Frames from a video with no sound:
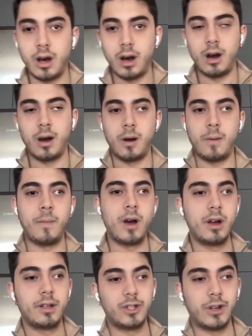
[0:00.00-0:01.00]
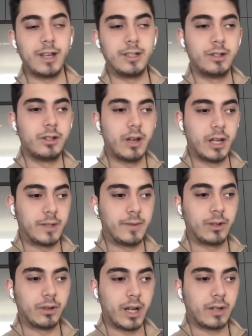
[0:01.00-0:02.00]
So as we
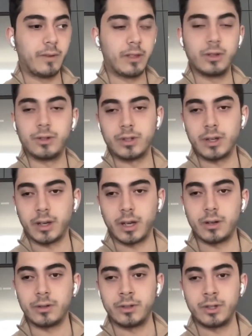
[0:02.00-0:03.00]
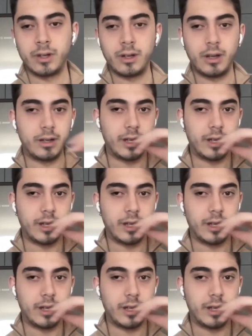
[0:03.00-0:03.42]
connect with those accounts,